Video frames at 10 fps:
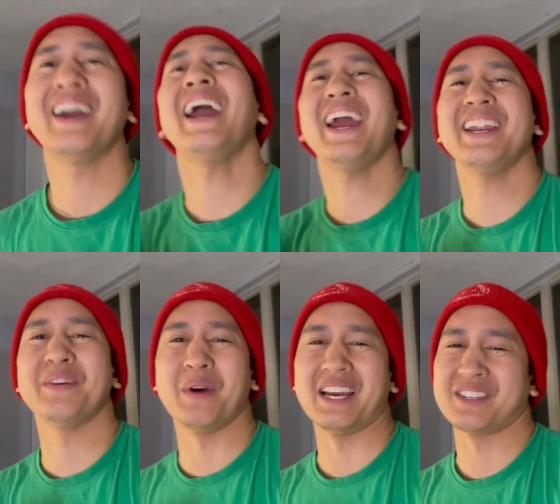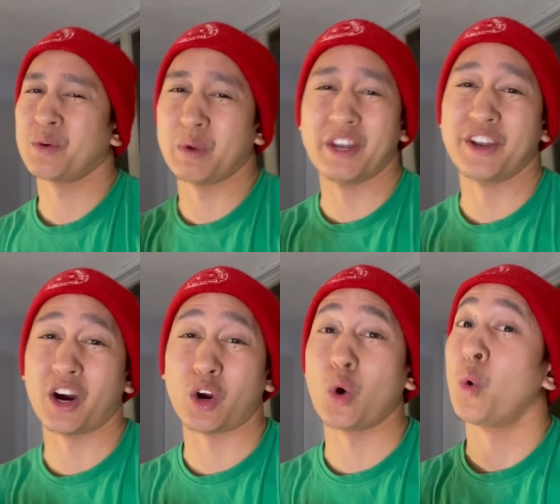Anyways, when the
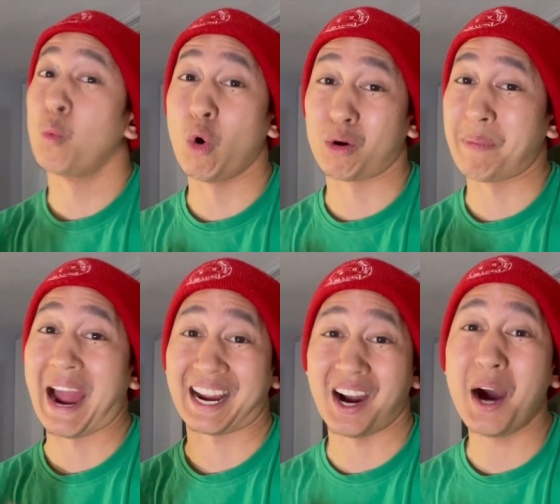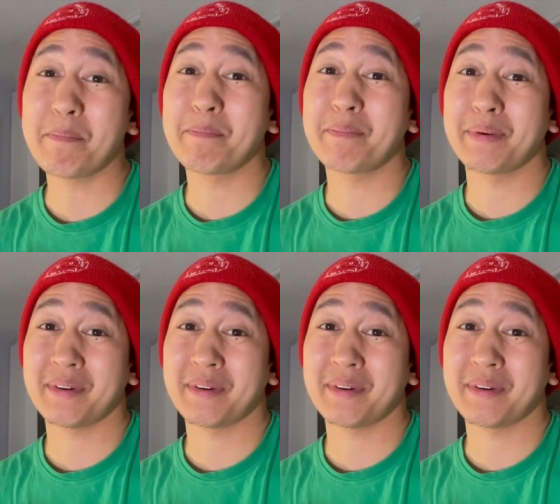doggo woke back up,